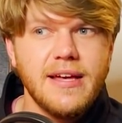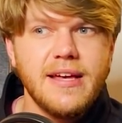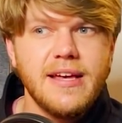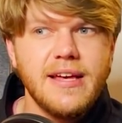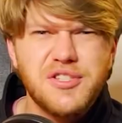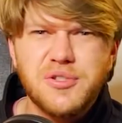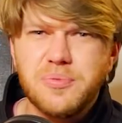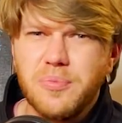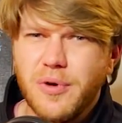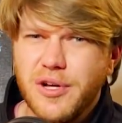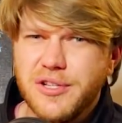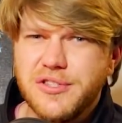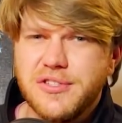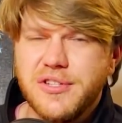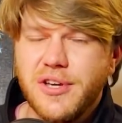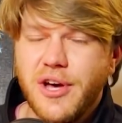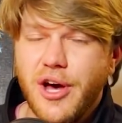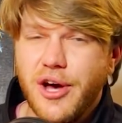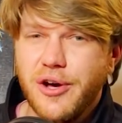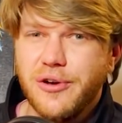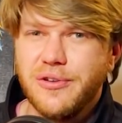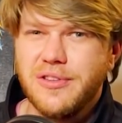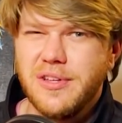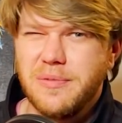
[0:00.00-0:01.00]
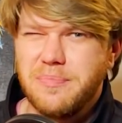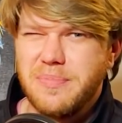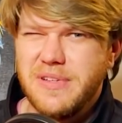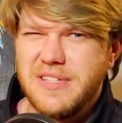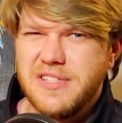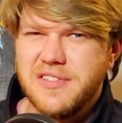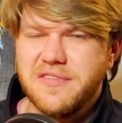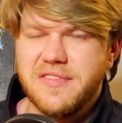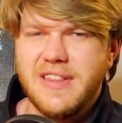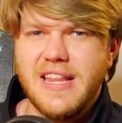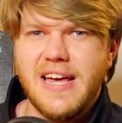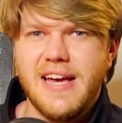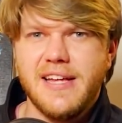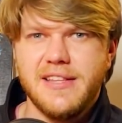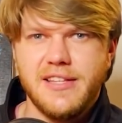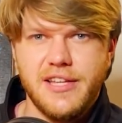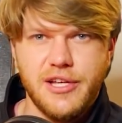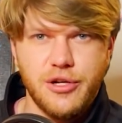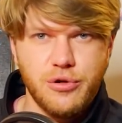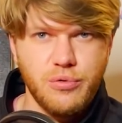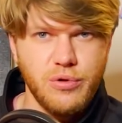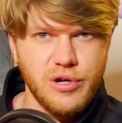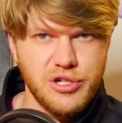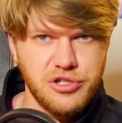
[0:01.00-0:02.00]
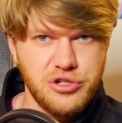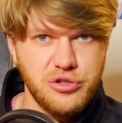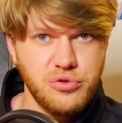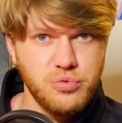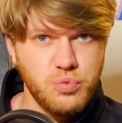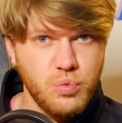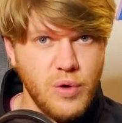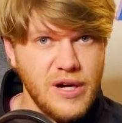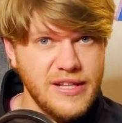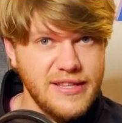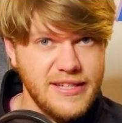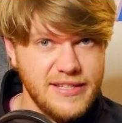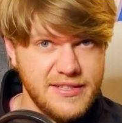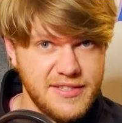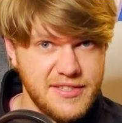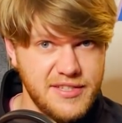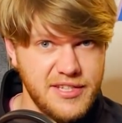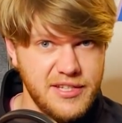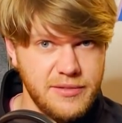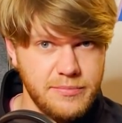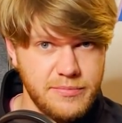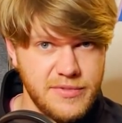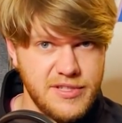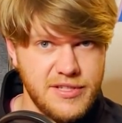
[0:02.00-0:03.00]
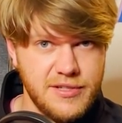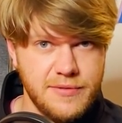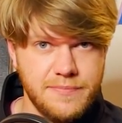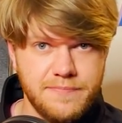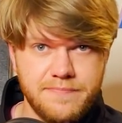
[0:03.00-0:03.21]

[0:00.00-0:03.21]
it is smart to own a piece of land in Quadrant 1, it seems.